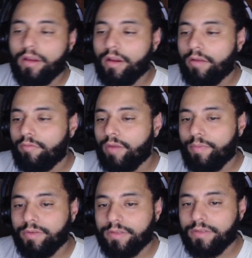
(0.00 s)

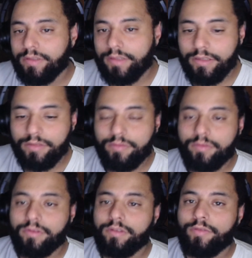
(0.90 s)
rappers and singers,
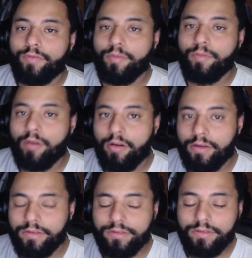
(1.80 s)
female
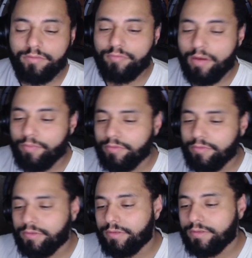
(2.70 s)
artists, rappers
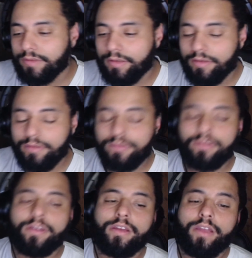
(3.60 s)
or singers,
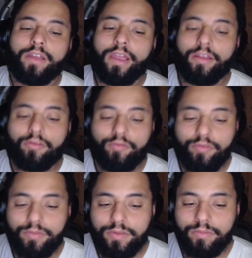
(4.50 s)
in
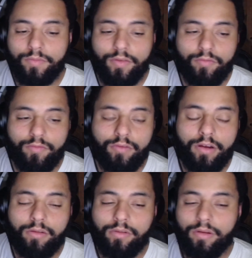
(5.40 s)
groups,
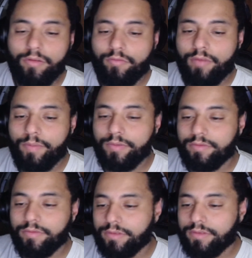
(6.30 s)
rappers or
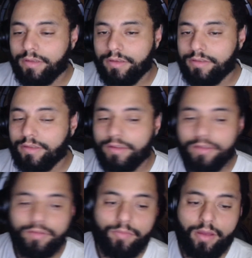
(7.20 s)
singers. It
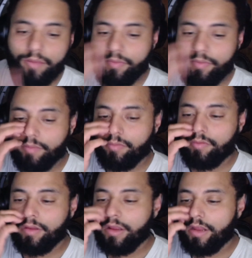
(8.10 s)
doesn't matter, people.
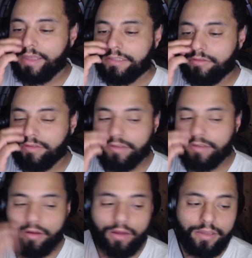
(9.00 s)
As long as the
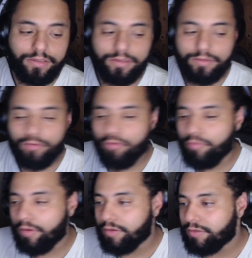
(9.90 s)
artist is dope
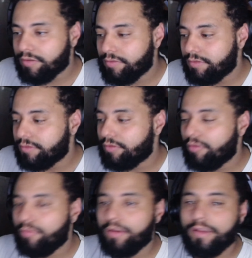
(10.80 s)
and the song's dope,
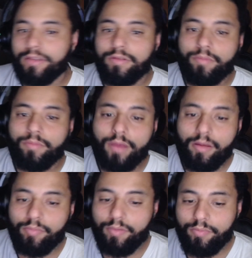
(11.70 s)
it doesn't matter,
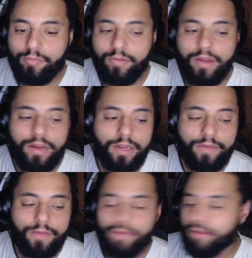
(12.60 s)
people. Leave
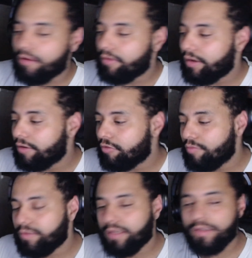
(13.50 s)
it down in the comment
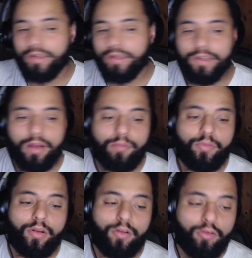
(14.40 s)
section down
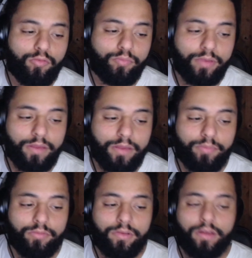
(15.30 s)
below, people,
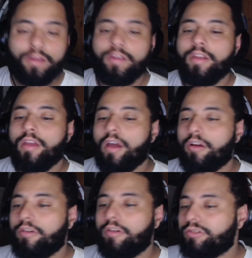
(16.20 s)
yeah. I
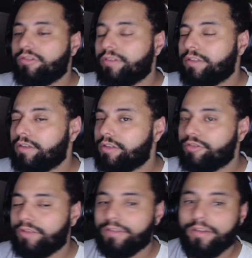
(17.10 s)
can't
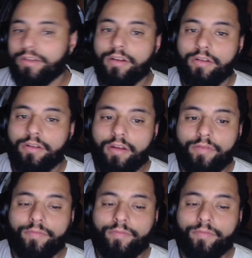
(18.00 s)
stress it enough.